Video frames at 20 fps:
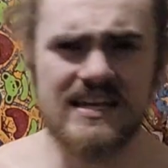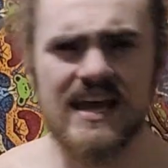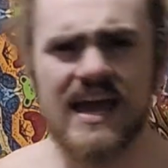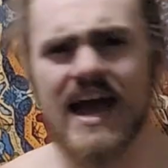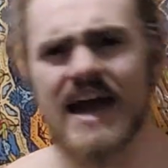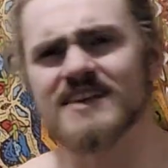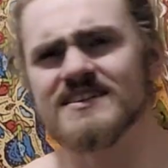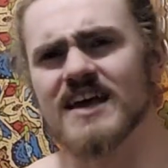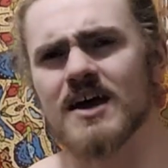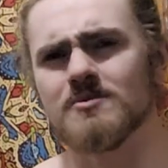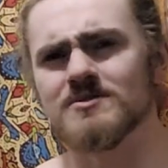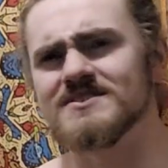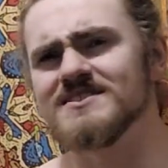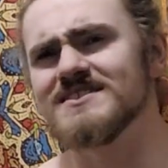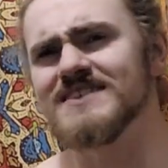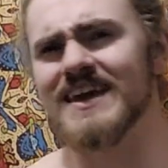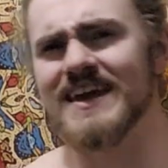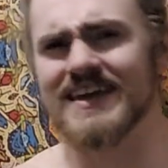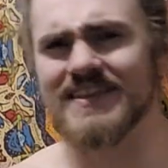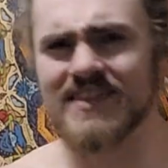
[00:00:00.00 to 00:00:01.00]
As I was
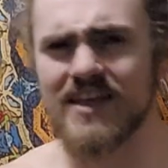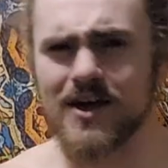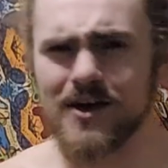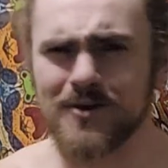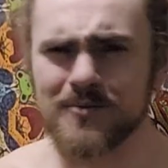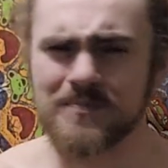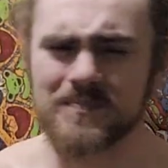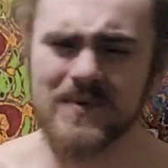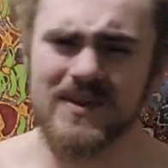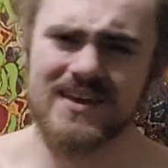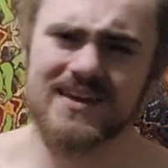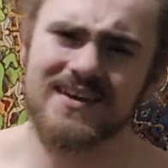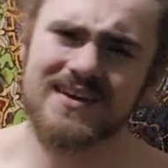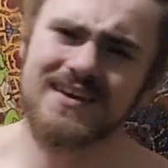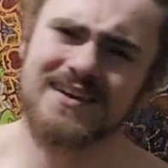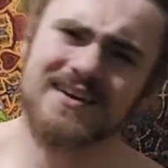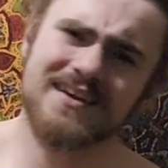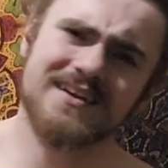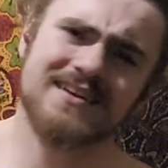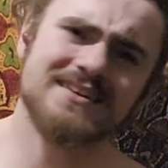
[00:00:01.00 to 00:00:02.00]
saying though,
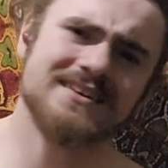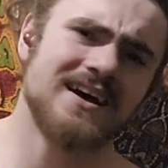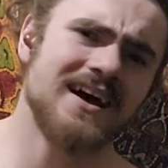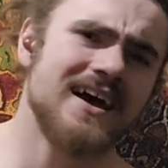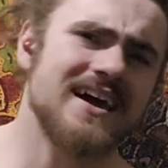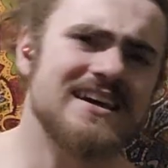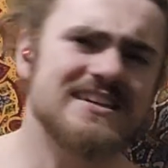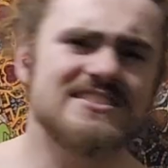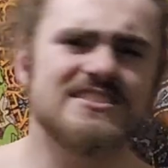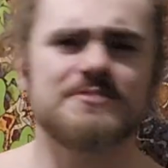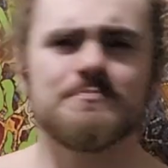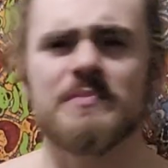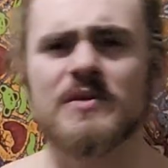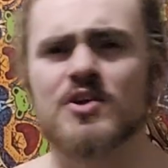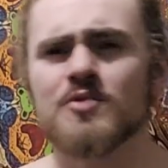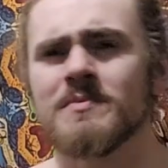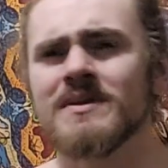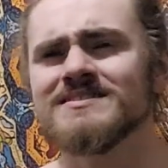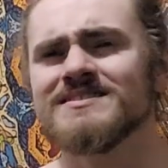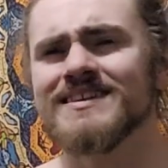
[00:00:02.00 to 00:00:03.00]

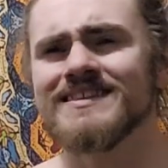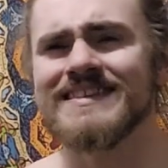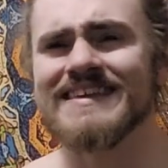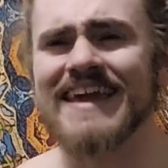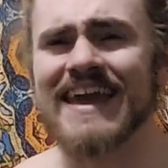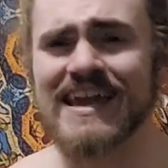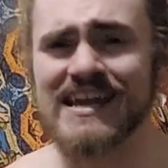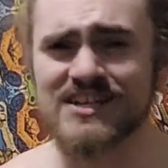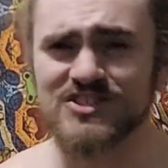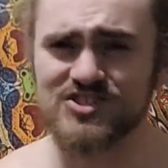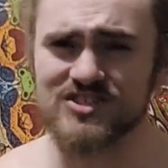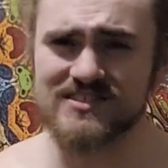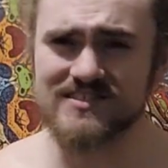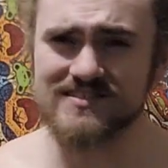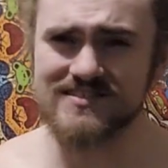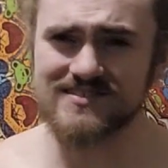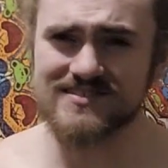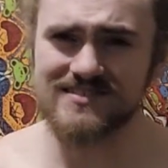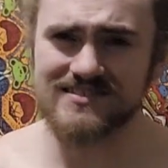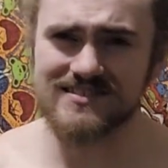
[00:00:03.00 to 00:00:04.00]
experiment of the
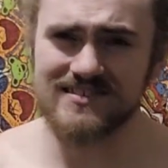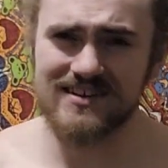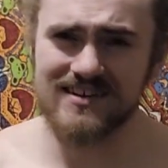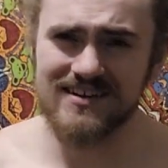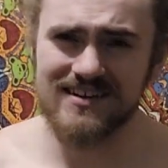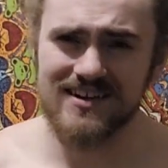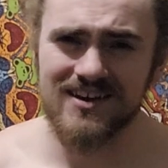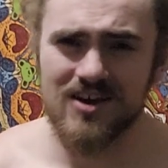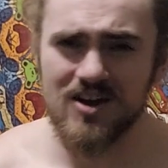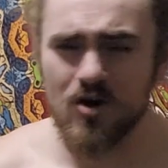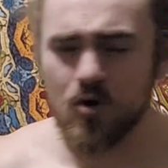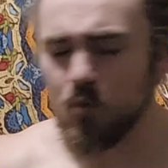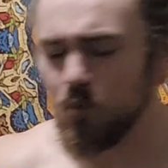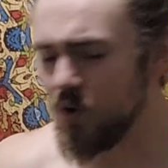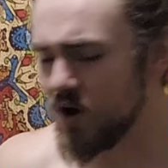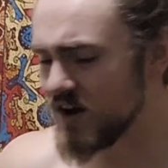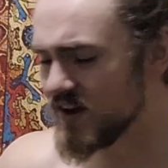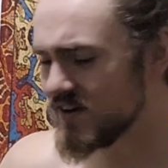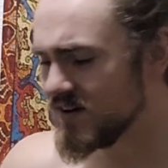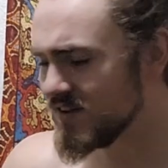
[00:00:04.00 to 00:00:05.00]
ages.
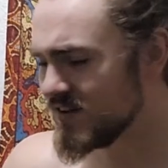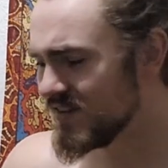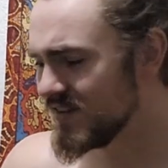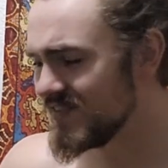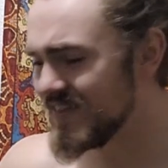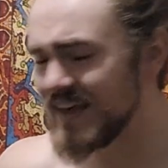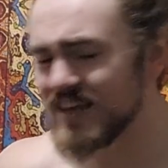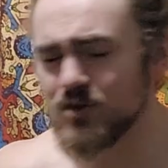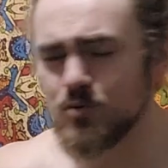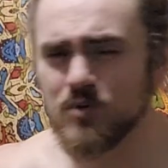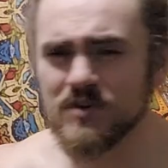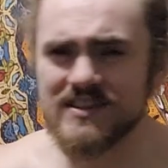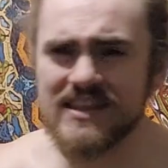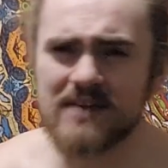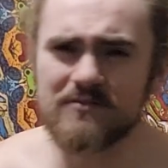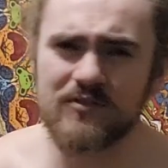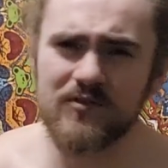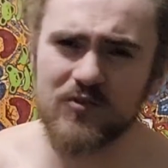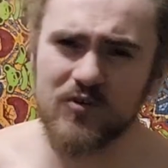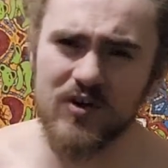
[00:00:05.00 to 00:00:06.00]
One that you will
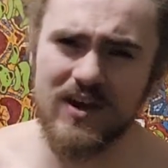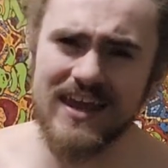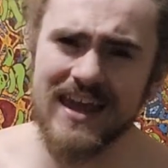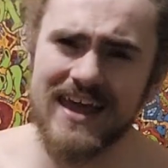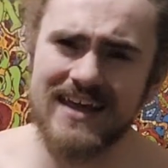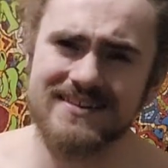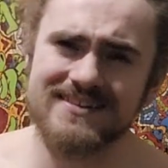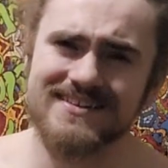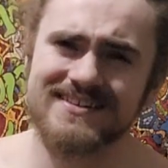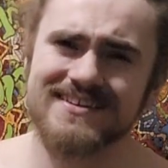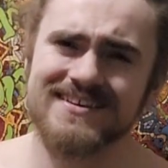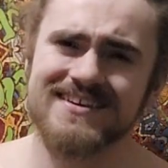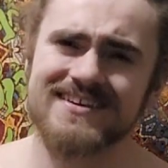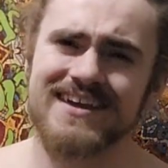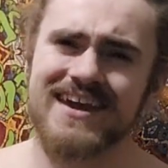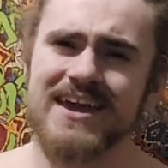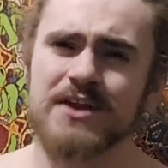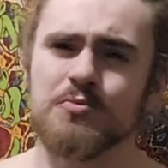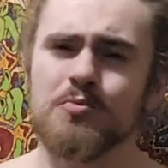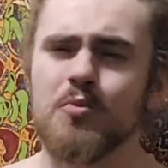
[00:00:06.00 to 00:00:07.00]
never forget
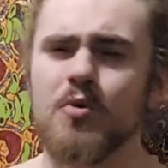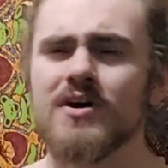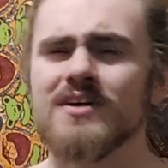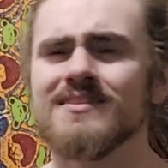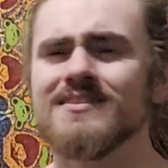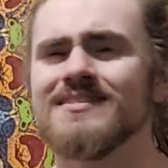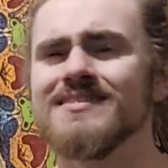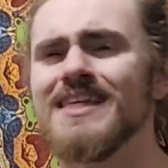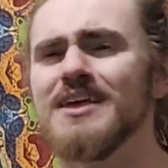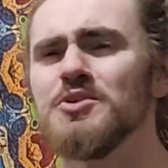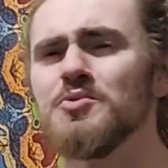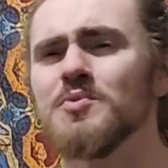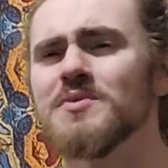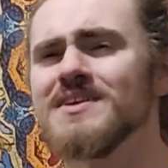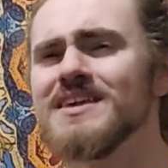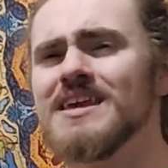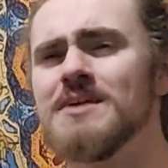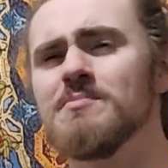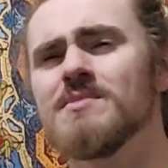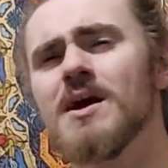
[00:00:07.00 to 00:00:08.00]
and one that you will
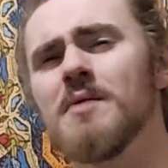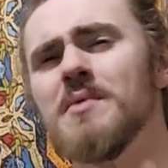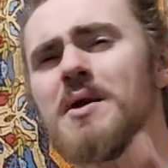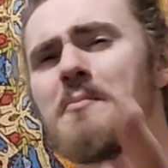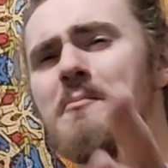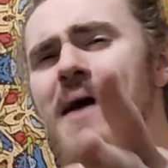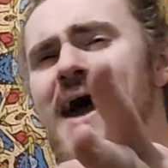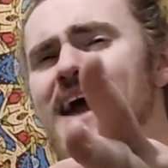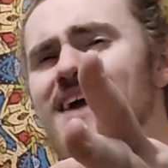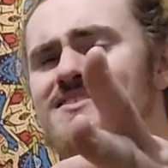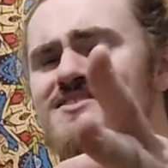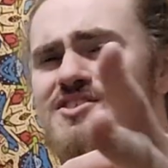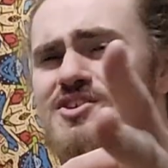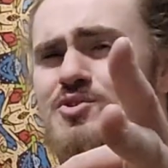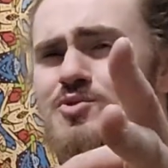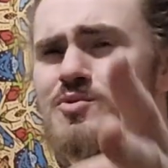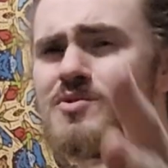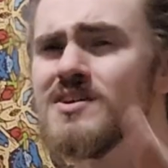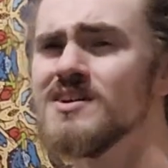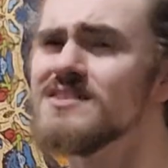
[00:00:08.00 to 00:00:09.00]
keep coming back
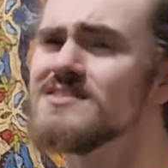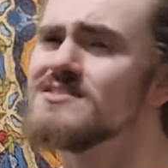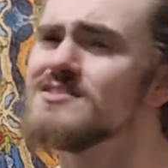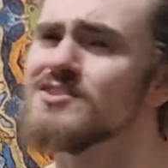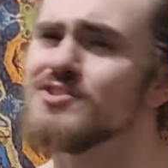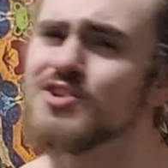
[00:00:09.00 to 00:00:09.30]
to to